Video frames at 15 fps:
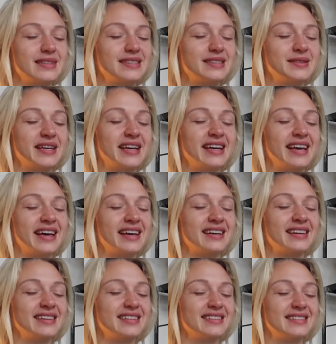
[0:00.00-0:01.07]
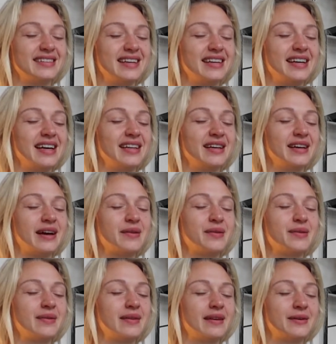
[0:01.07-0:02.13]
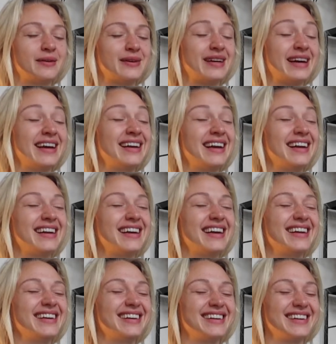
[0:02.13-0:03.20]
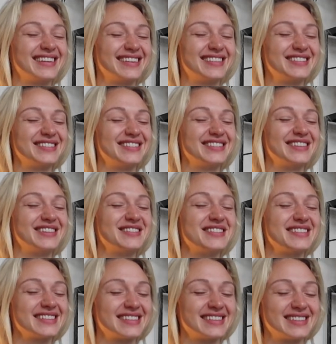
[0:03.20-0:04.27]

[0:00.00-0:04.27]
do that again. Inhaling out or inhaling in through the nose.